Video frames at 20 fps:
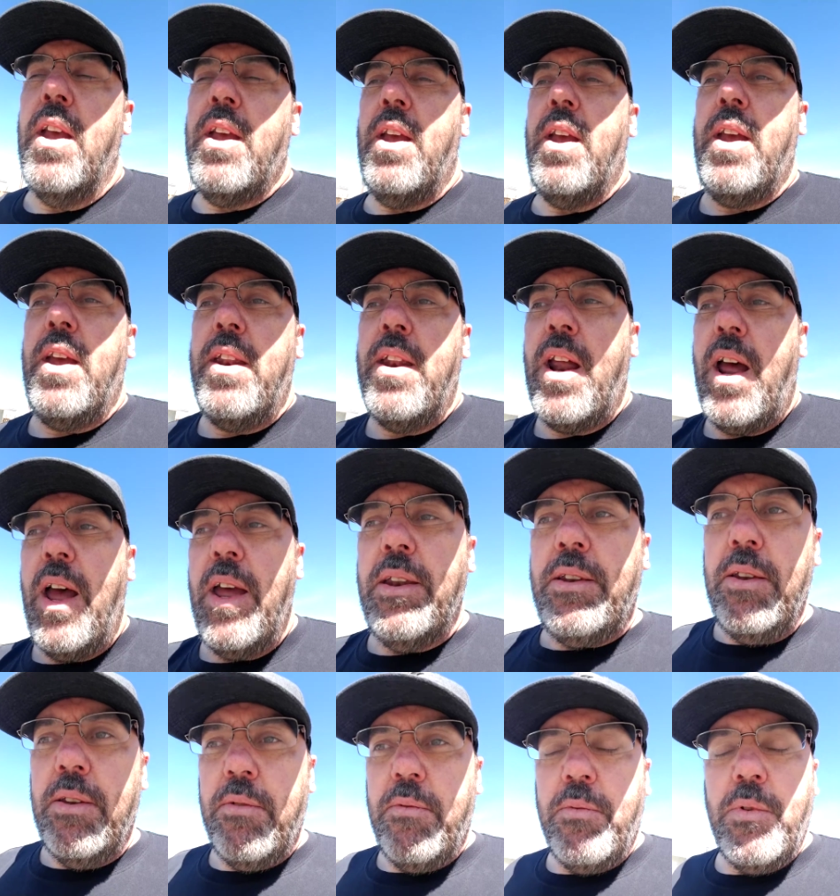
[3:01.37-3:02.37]
and not
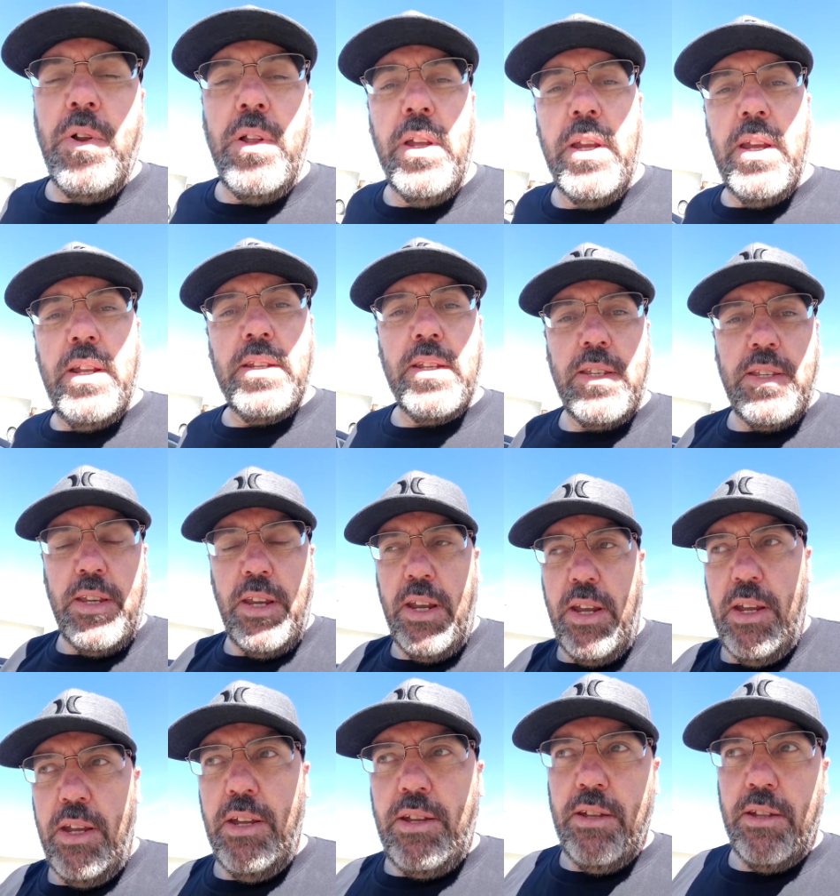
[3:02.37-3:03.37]
really get to
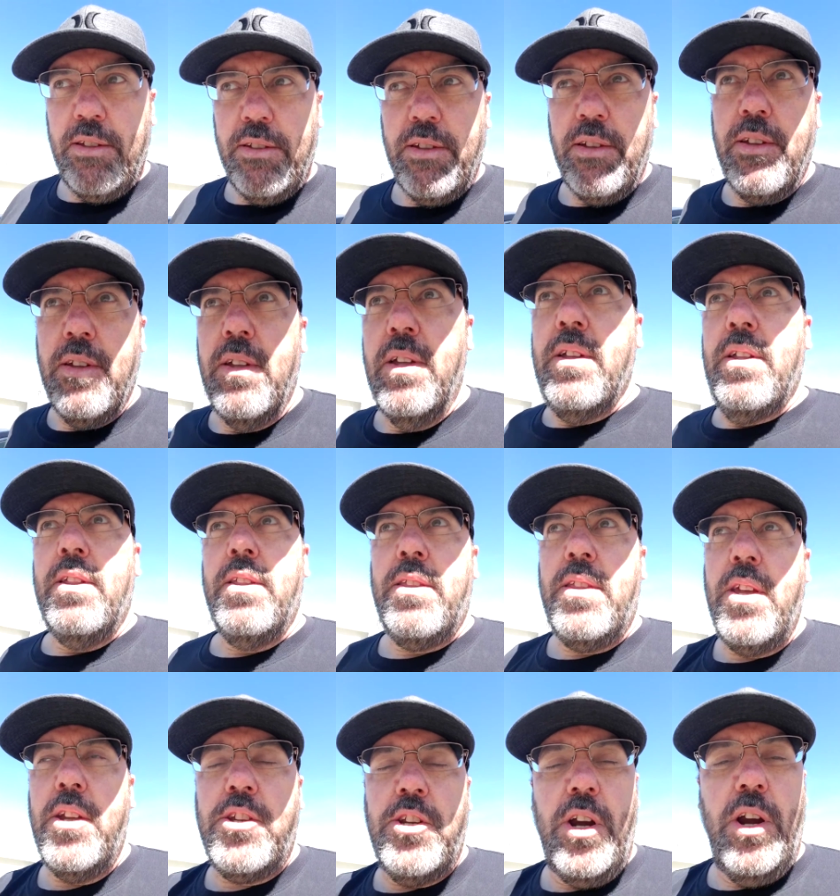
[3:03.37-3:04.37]
see
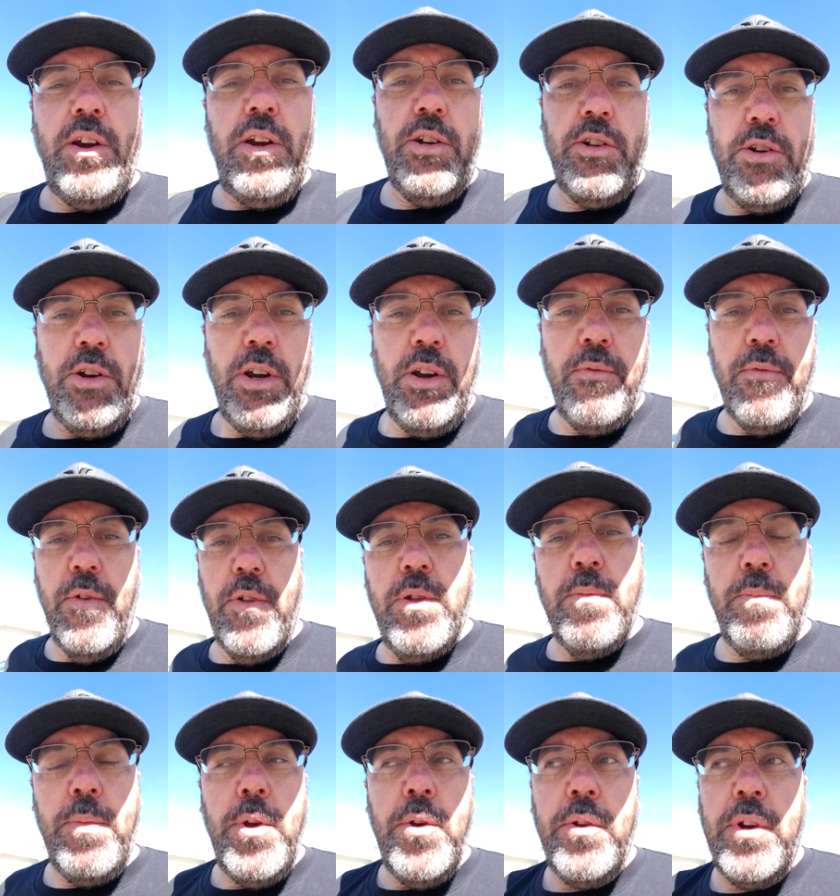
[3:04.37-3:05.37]
the cherry tree for the
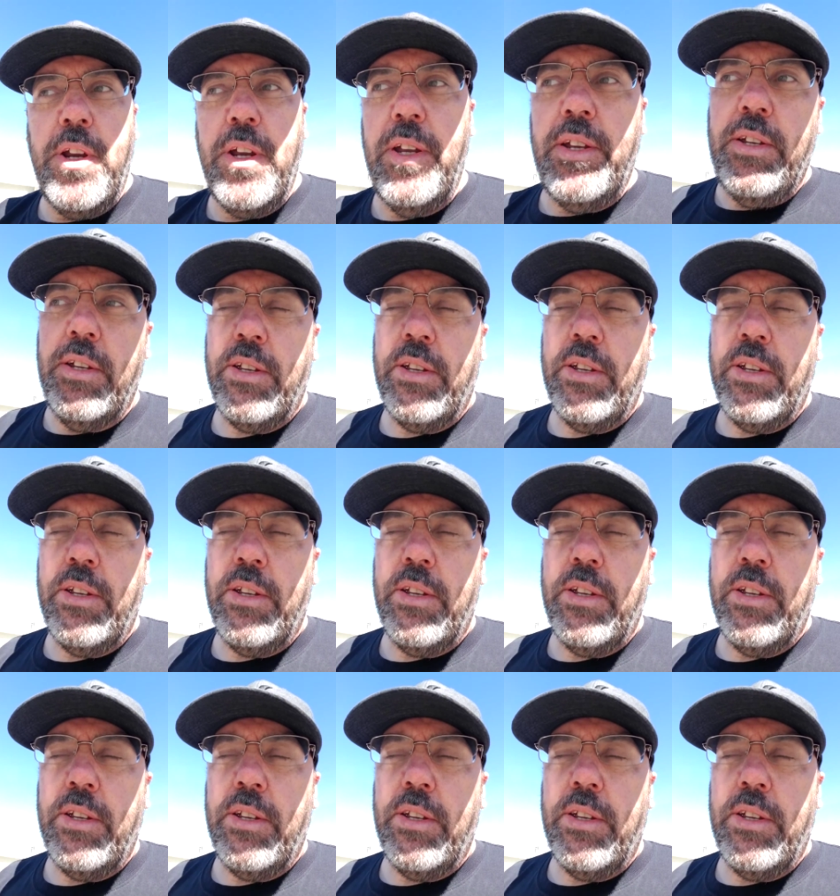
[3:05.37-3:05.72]
beauty.